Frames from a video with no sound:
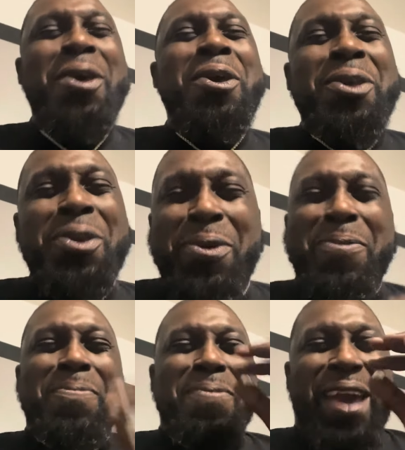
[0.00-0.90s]
you
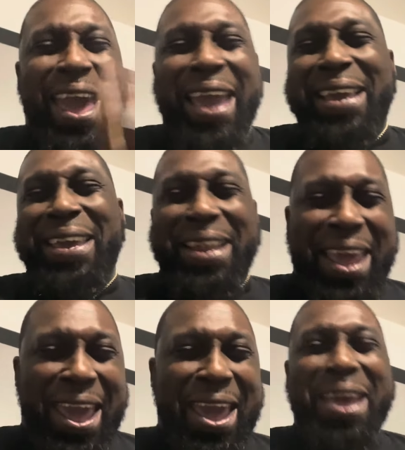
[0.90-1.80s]
maggot
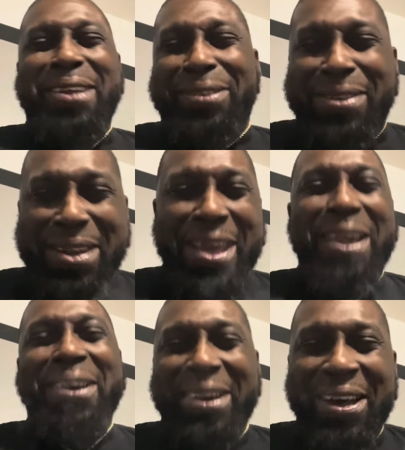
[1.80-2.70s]
ass
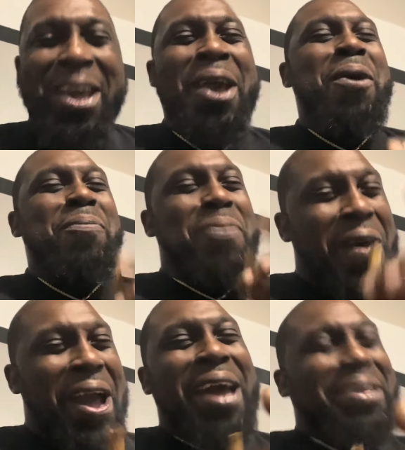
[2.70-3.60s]
nigga. Boy,
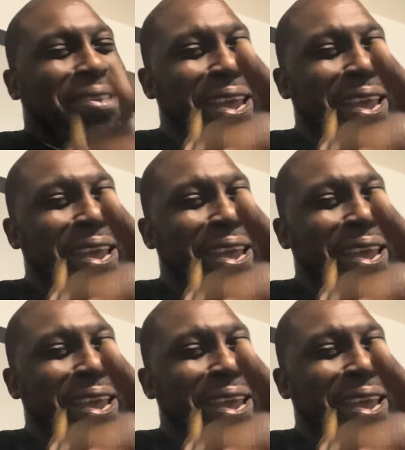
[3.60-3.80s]
I tell